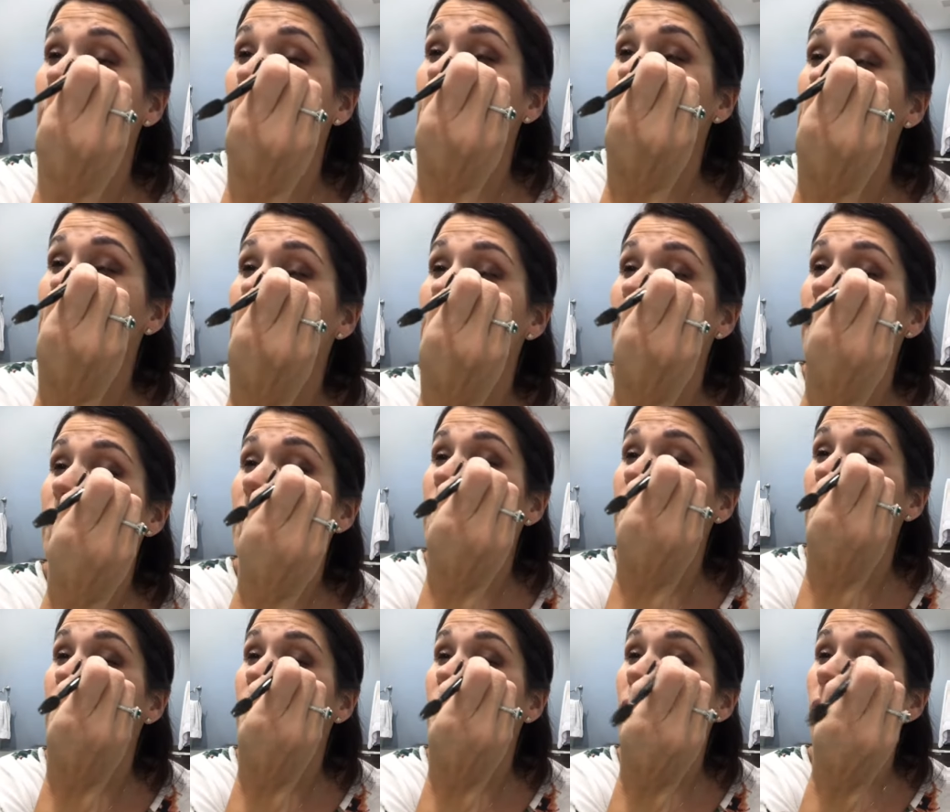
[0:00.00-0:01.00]

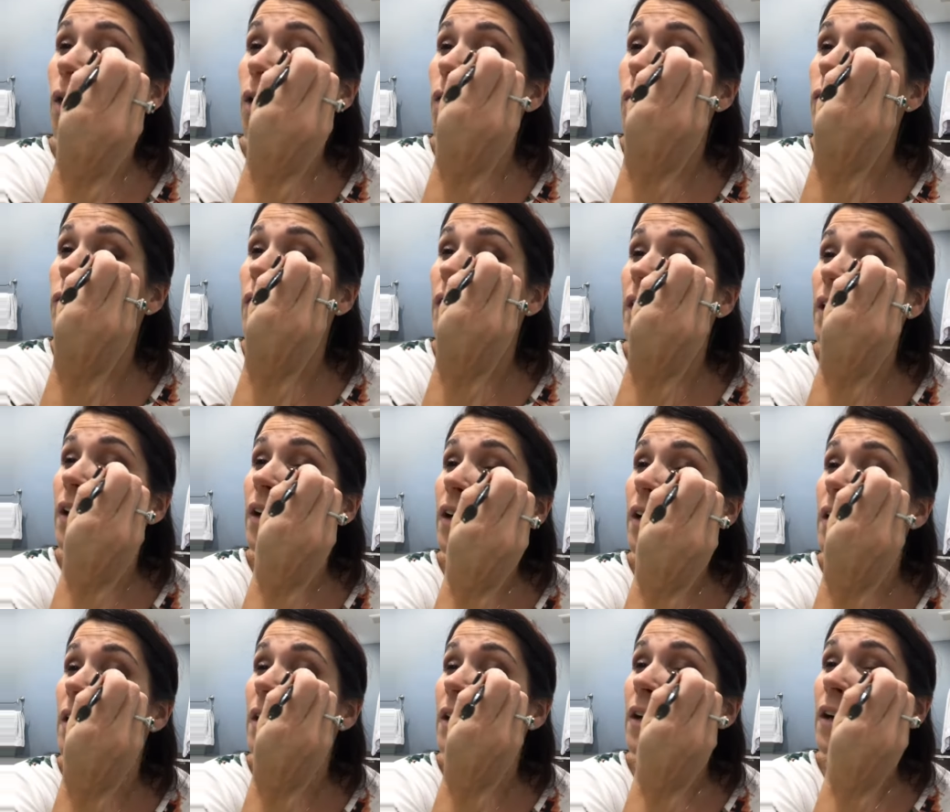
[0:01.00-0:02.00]
under or over
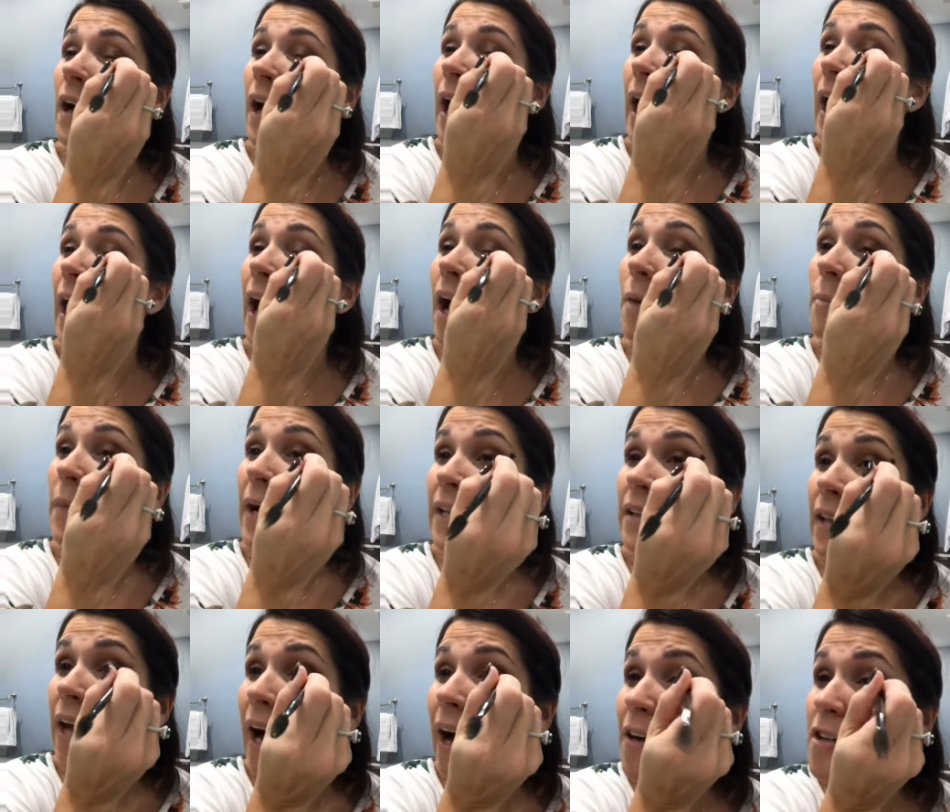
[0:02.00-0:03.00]
at my
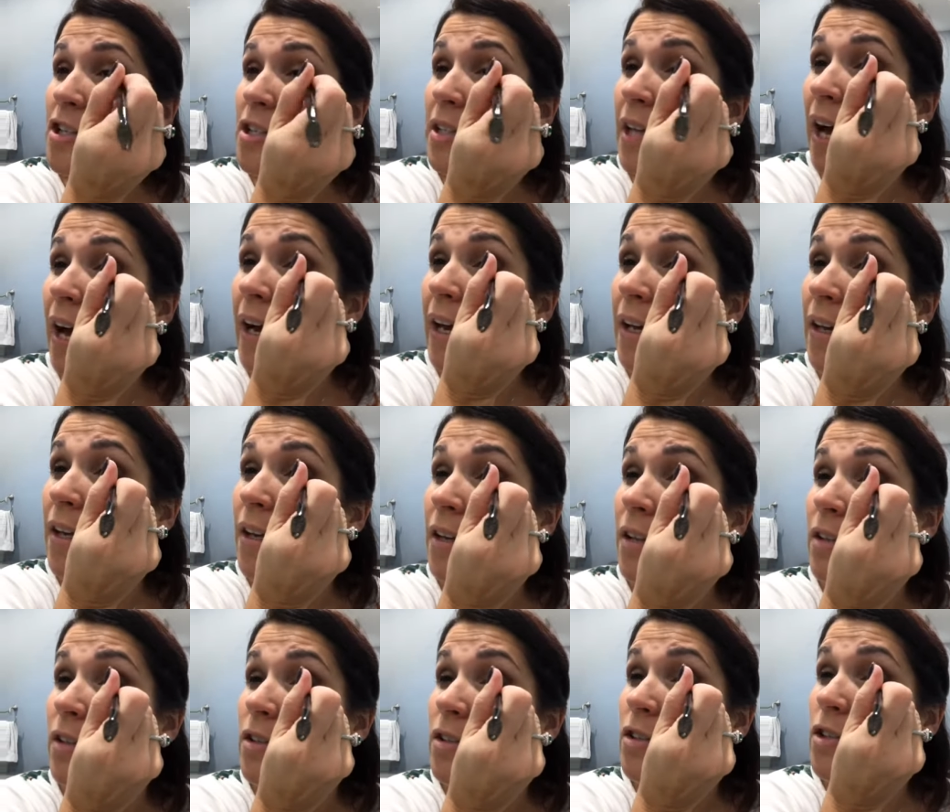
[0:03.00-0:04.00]
lash line,
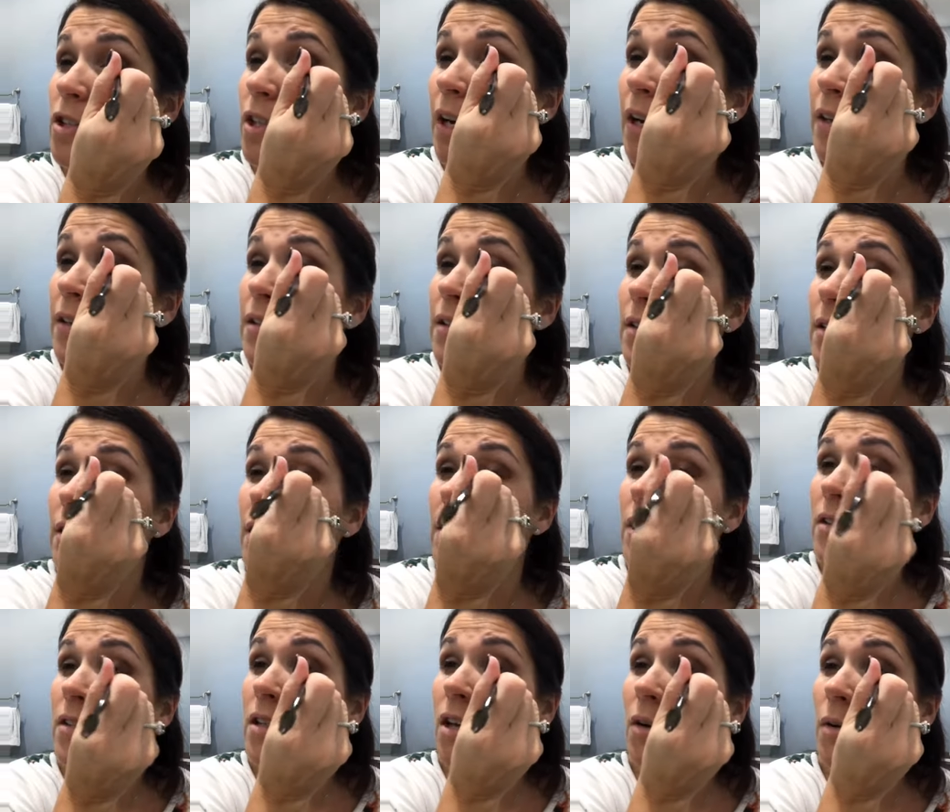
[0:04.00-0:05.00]
just
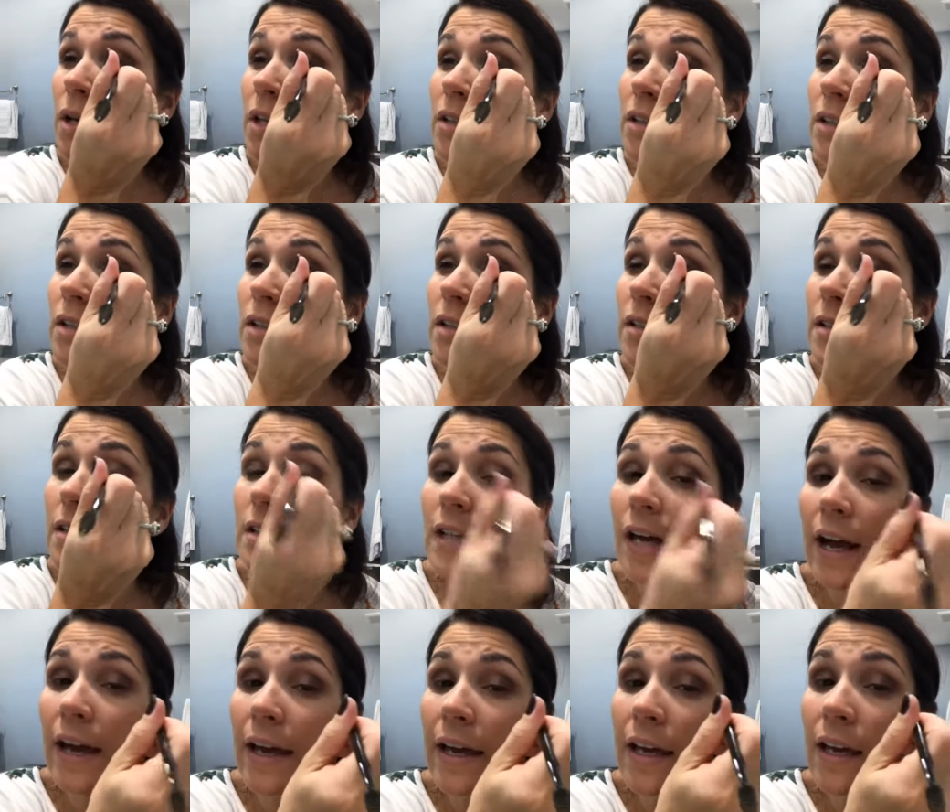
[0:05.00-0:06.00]
so it looks
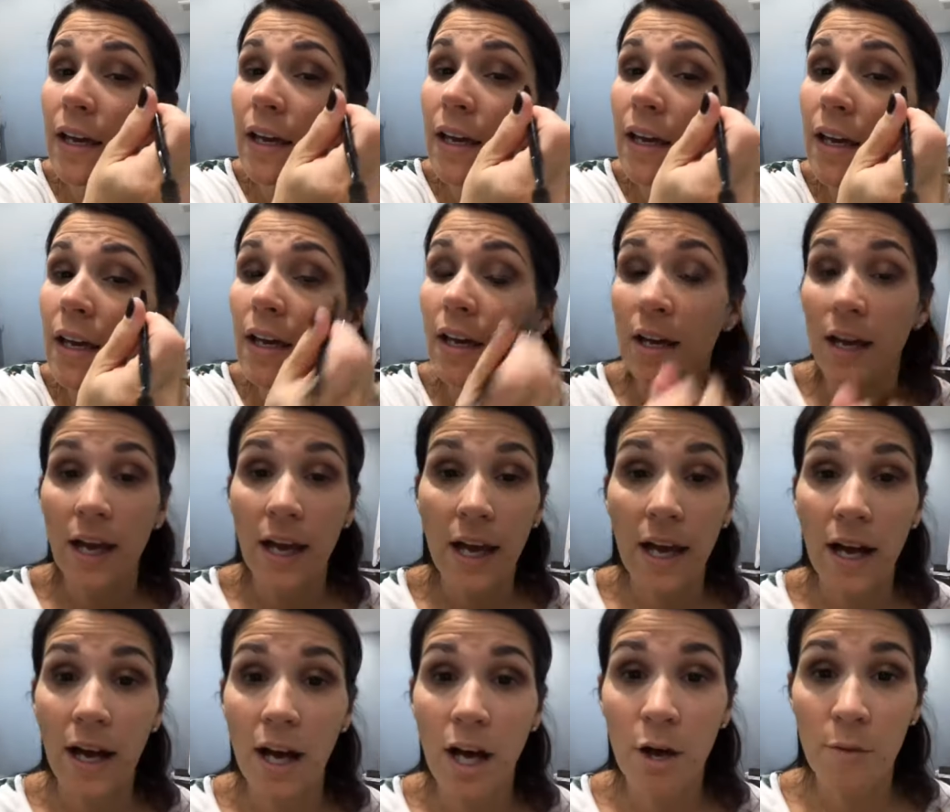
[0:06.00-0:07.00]
like
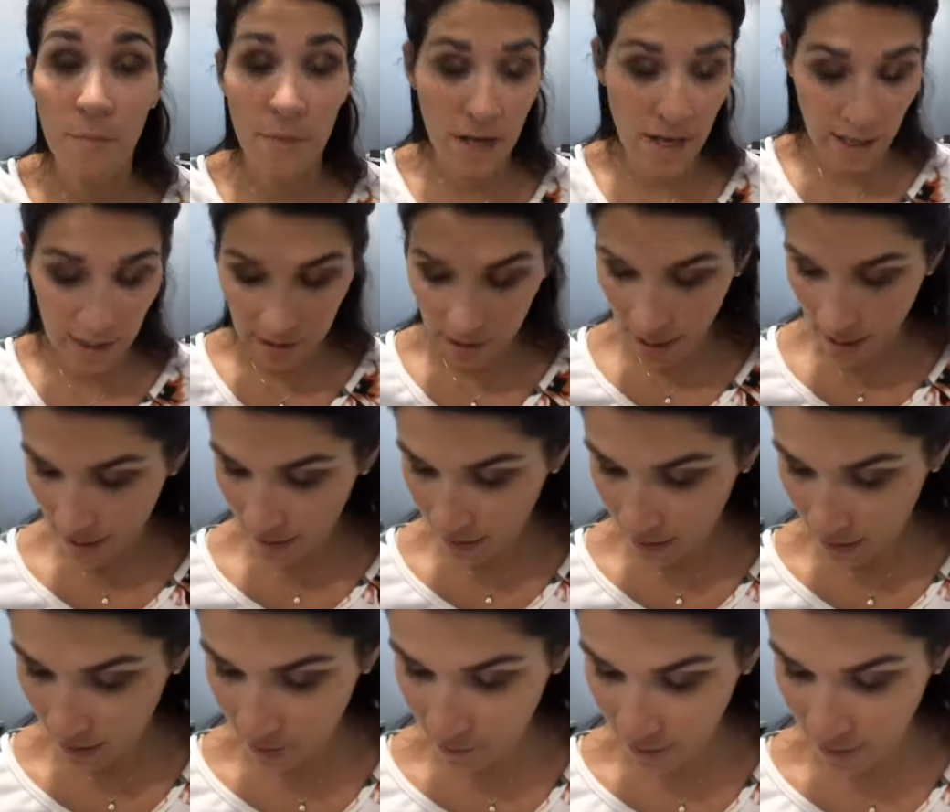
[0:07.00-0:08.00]
a
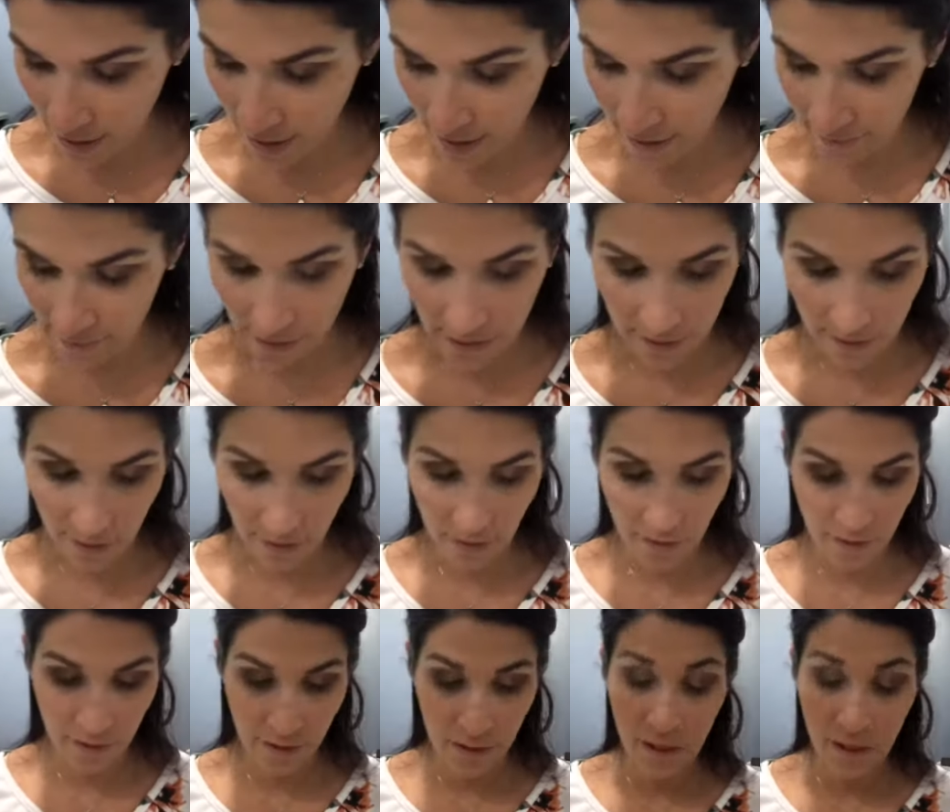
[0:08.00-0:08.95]
line of an eyeliner.